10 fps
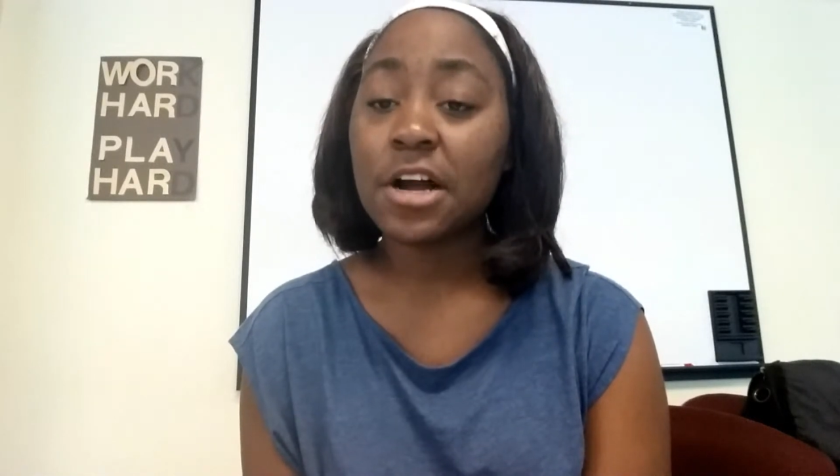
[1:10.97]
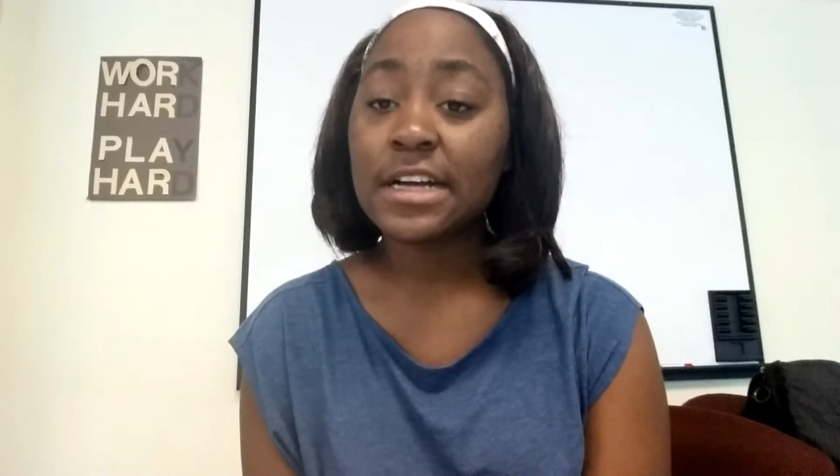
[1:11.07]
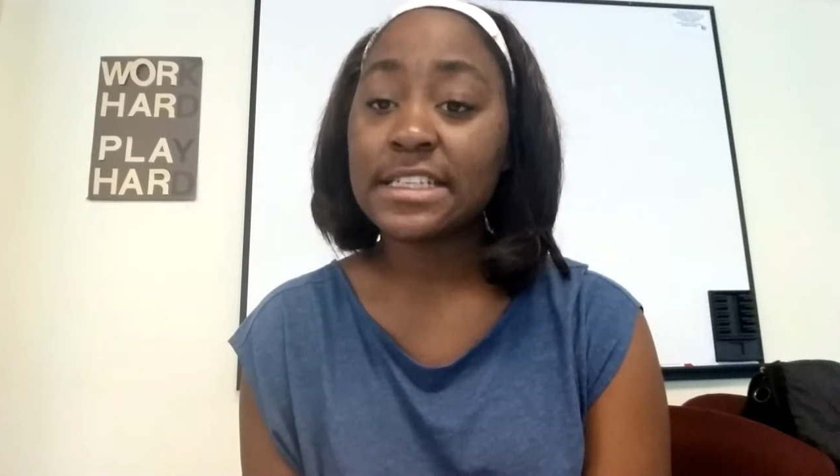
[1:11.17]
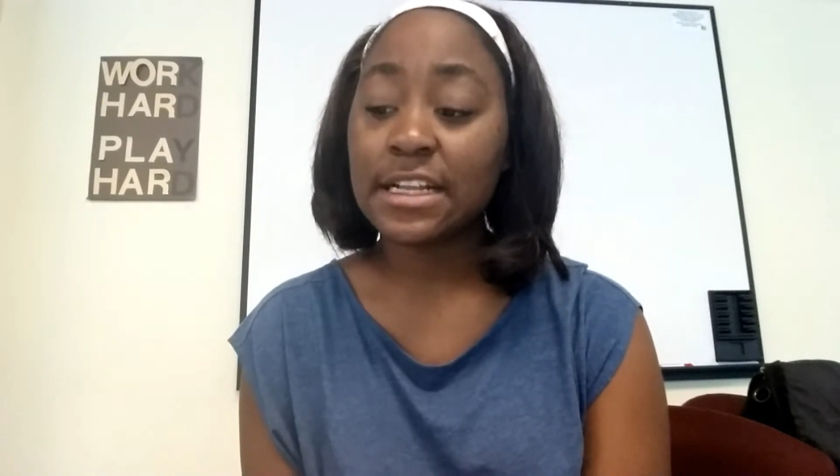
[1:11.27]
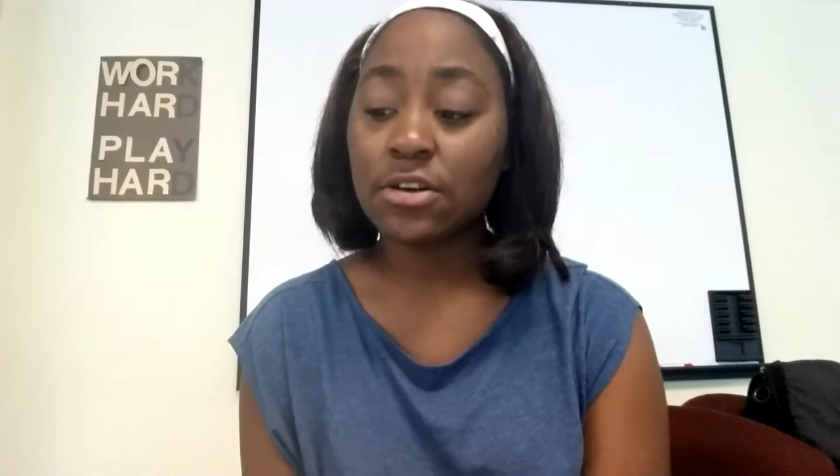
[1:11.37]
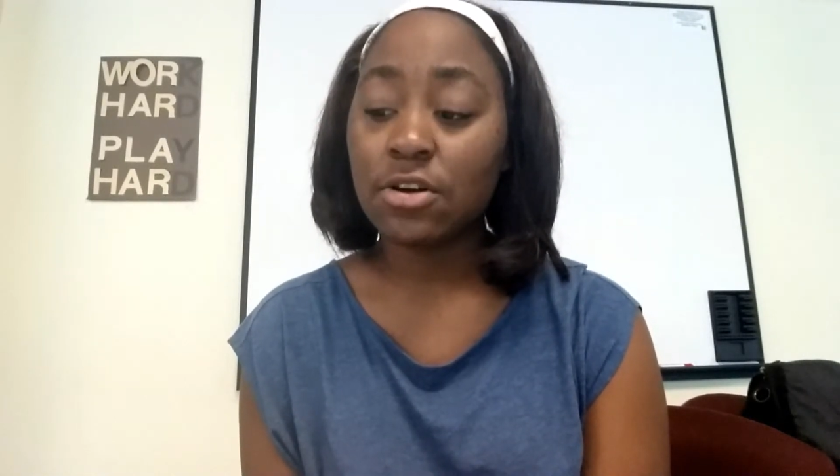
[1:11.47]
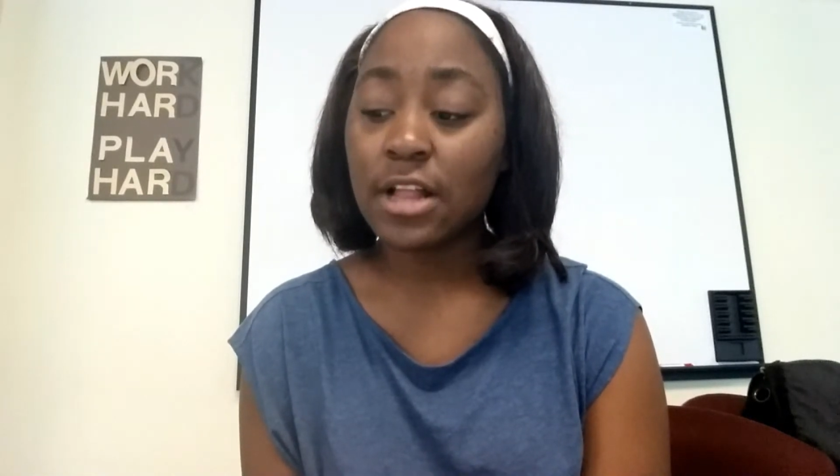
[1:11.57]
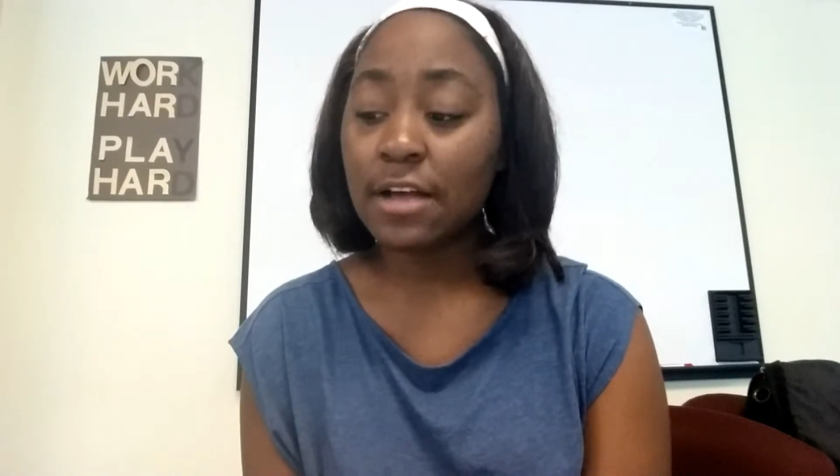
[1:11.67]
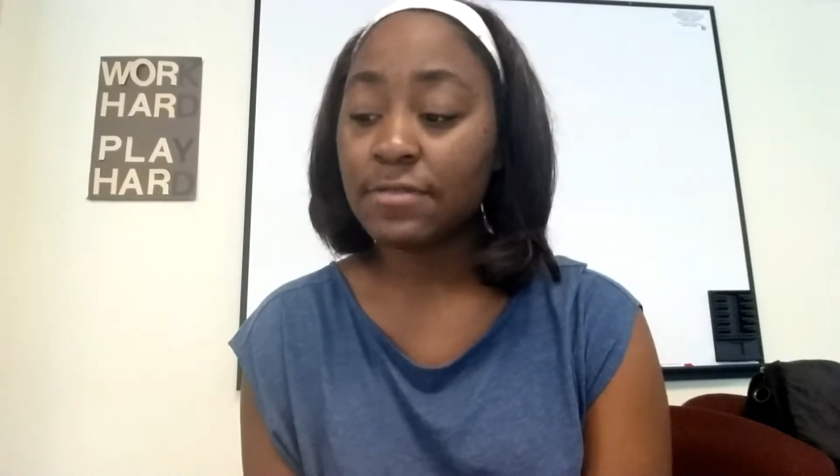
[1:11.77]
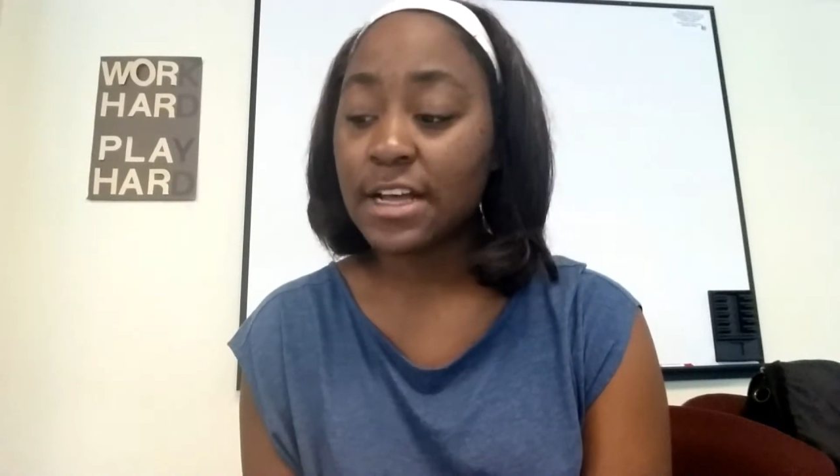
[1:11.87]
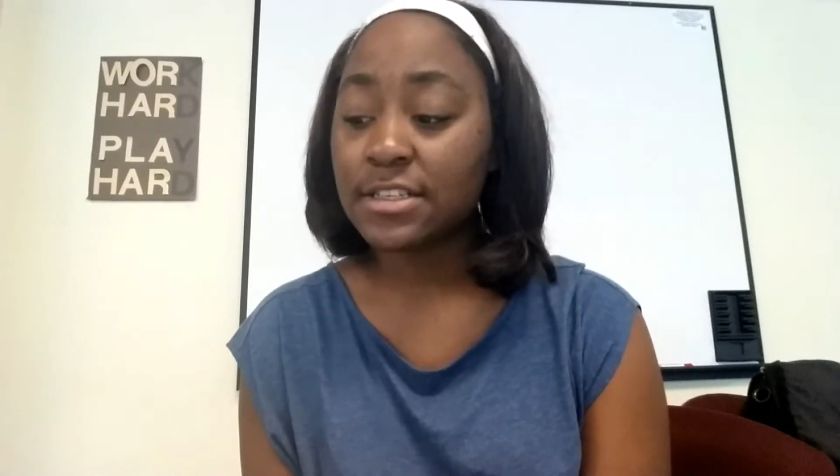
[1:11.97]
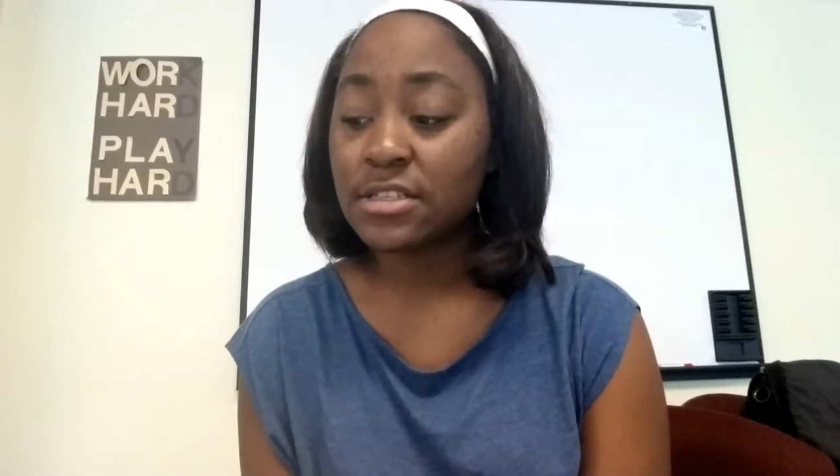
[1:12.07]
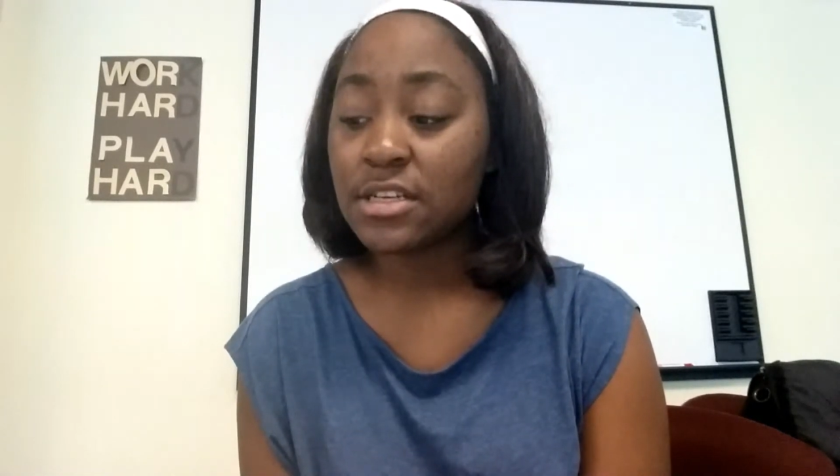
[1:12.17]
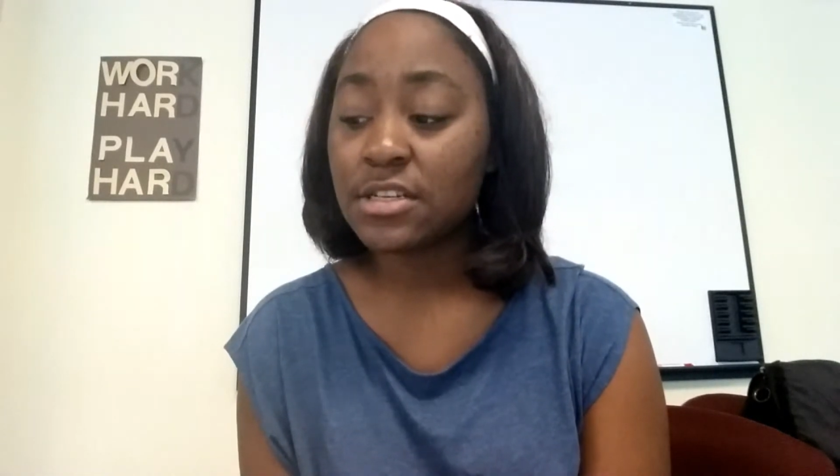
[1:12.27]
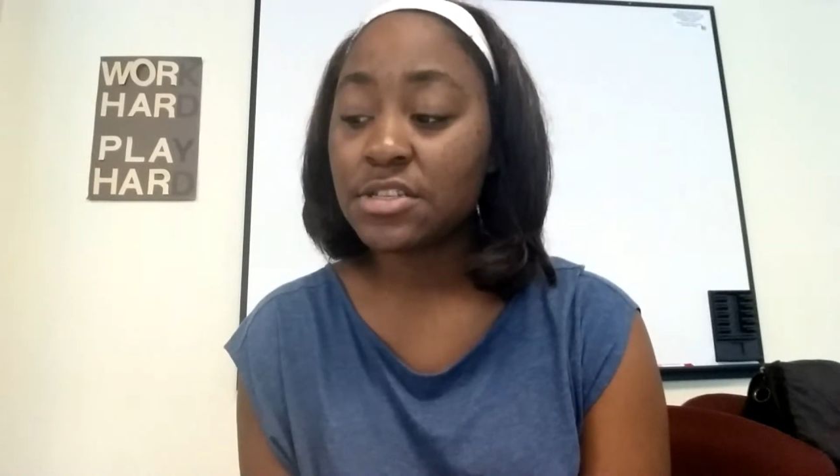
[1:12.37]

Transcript: are identical at rest.